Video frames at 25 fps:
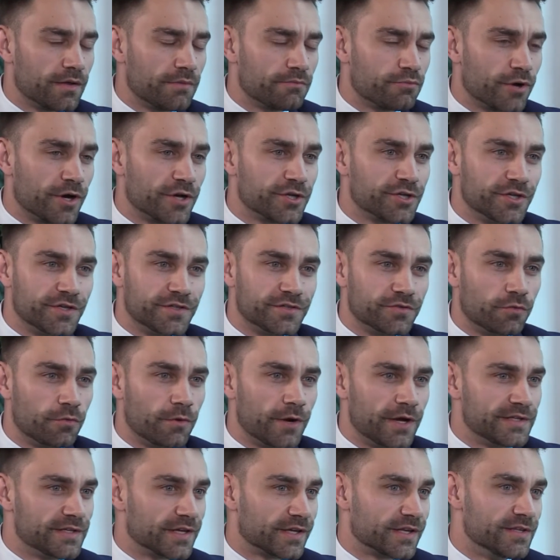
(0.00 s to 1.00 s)
pressure is
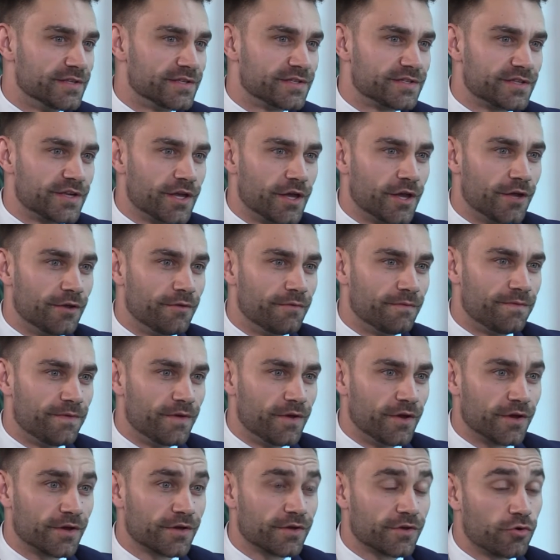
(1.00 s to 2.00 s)
always a concern
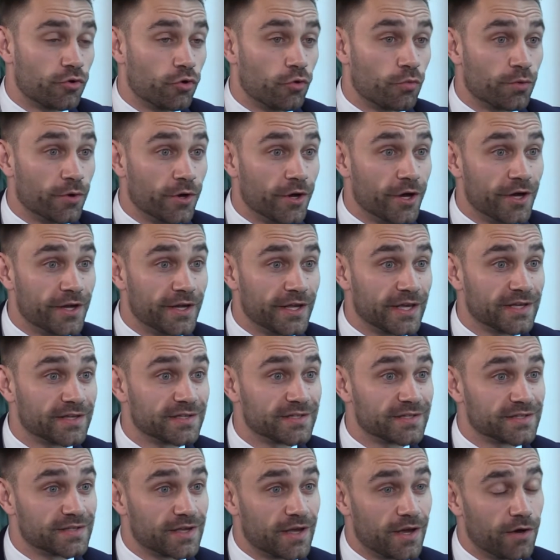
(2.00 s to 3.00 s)
for corporate
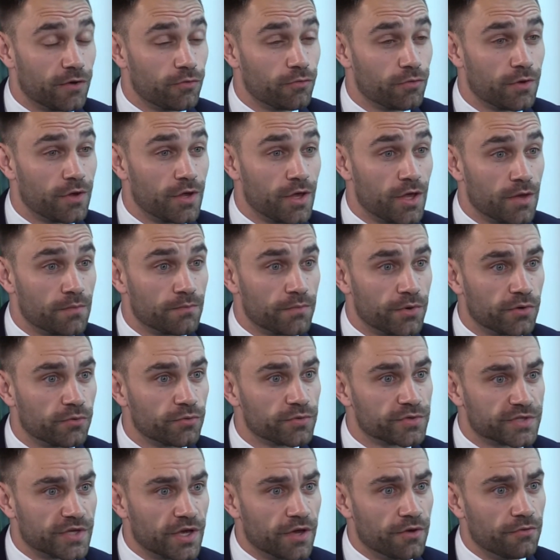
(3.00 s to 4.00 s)
earnings as a whole, but
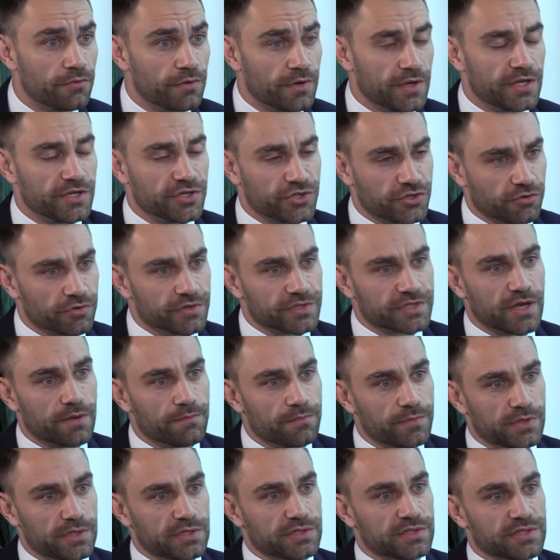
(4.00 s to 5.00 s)
also insurance
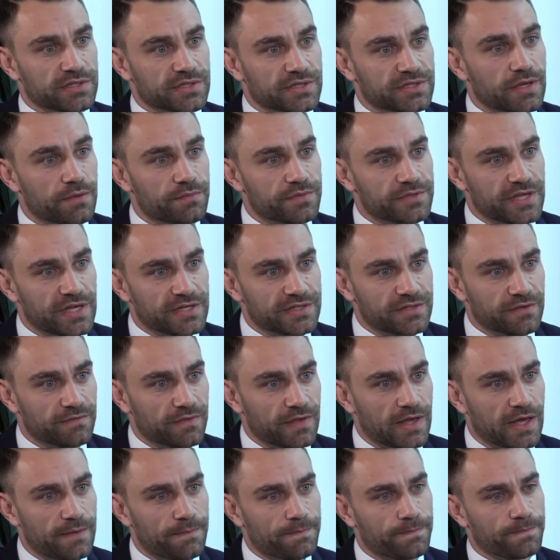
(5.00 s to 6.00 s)
companies as a subset of
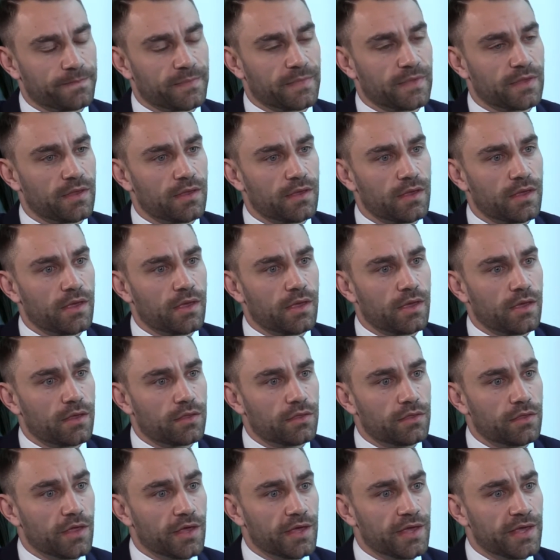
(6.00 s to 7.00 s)
that.
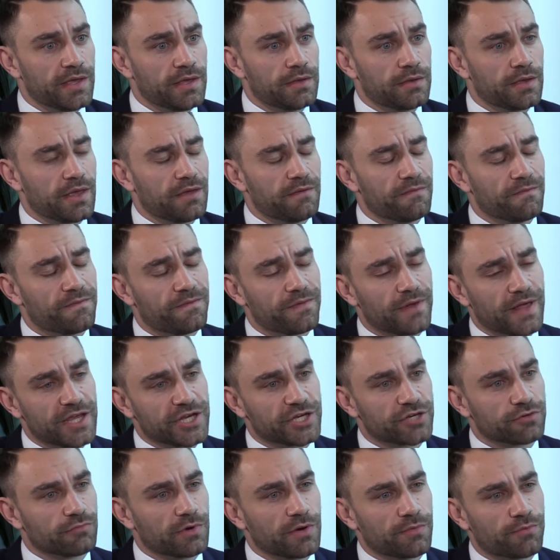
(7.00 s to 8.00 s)
The
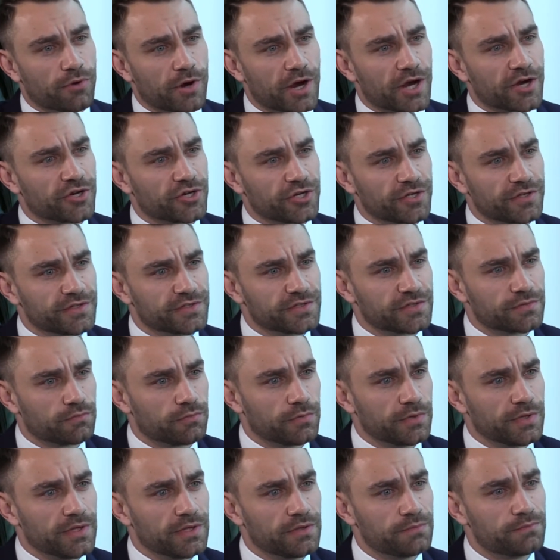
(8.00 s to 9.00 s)
inflationary pressures
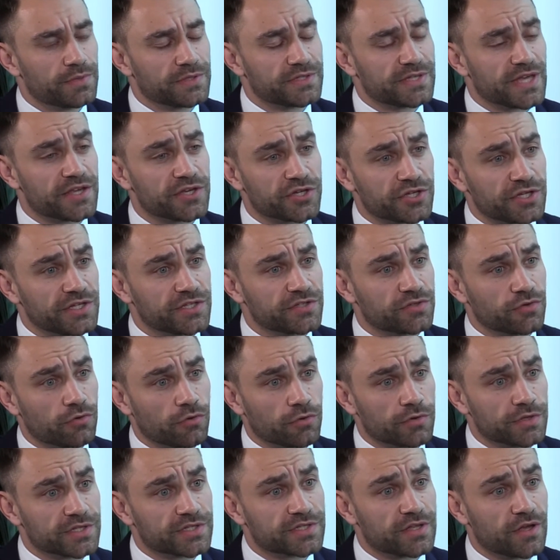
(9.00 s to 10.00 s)
we potentially saw
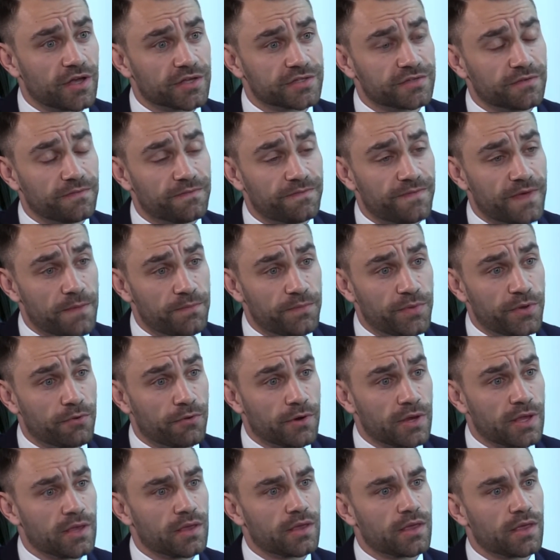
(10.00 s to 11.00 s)
at the start of
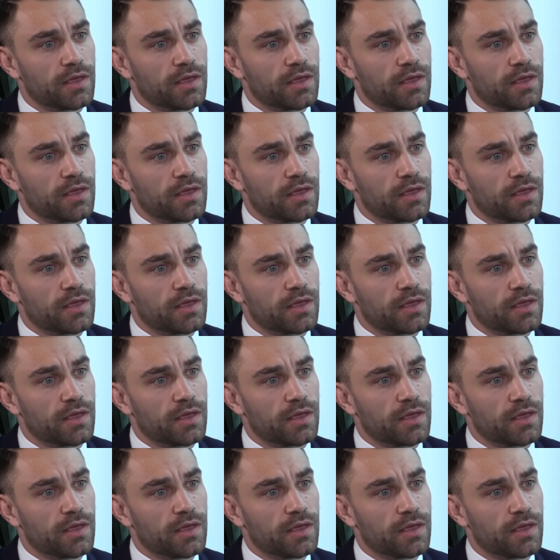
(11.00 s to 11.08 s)
February